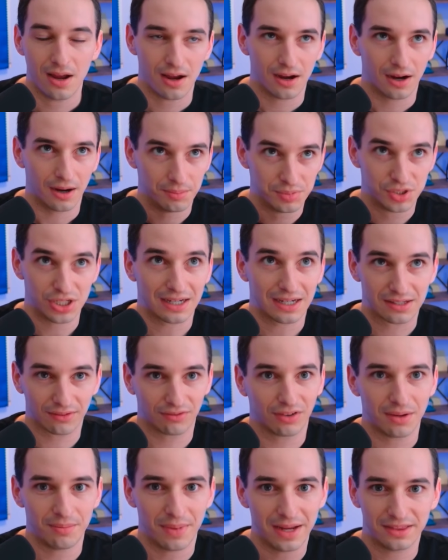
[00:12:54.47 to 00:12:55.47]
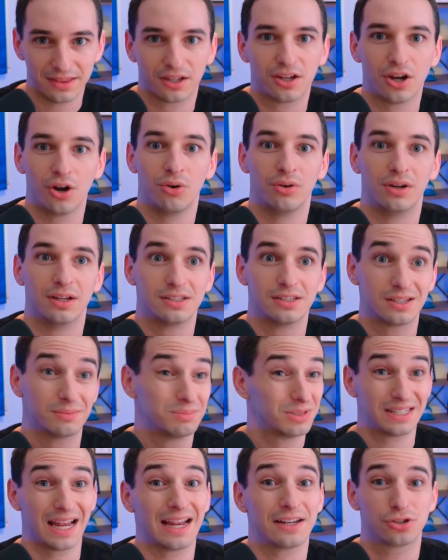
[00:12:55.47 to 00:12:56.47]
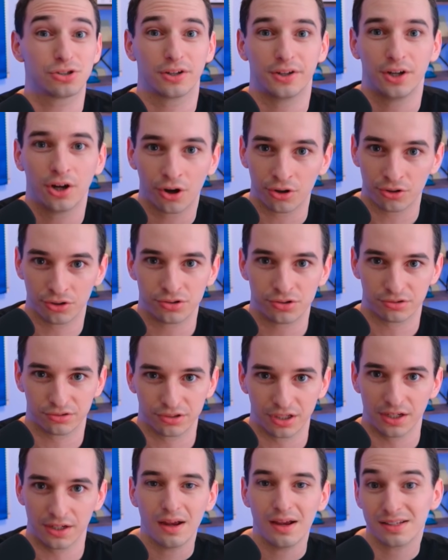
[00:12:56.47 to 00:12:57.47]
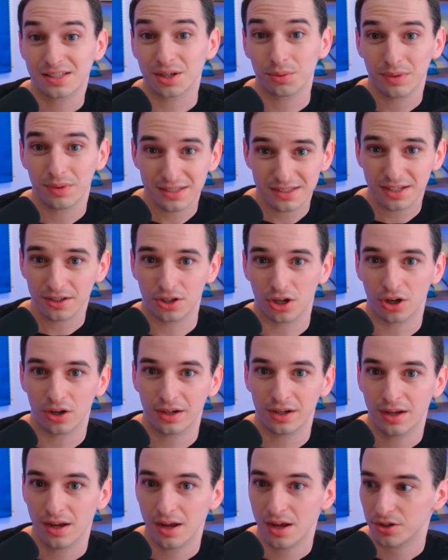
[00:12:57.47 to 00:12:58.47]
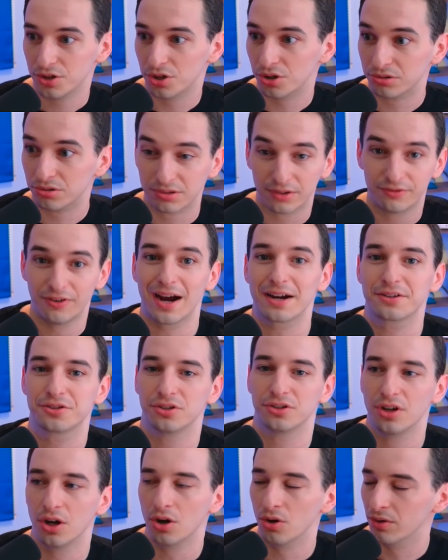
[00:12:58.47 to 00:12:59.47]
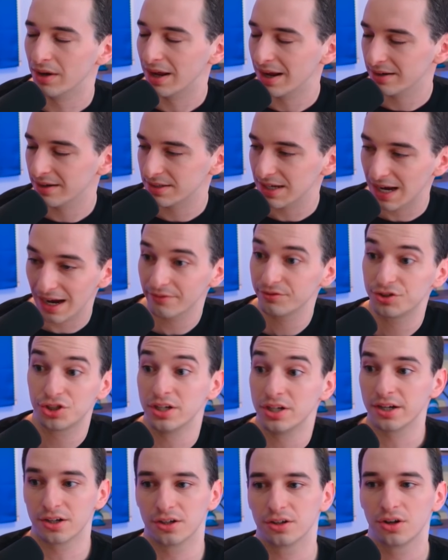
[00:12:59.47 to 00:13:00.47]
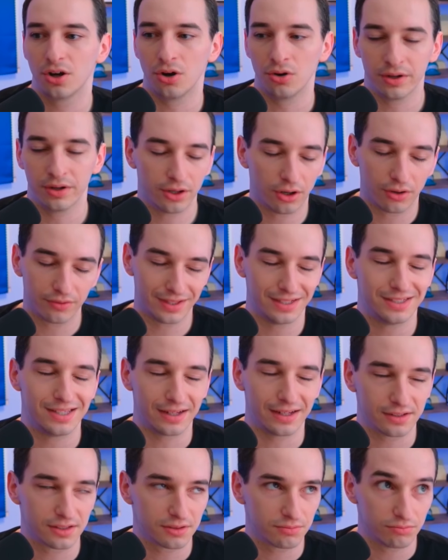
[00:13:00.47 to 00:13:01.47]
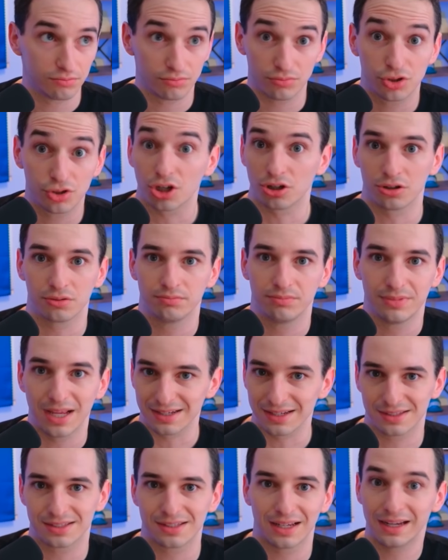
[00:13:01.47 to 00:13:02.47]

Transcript: objectively made the code substantially harder to read. So is it good to refactor code and to have generic code and all of these things? Sure, yes, it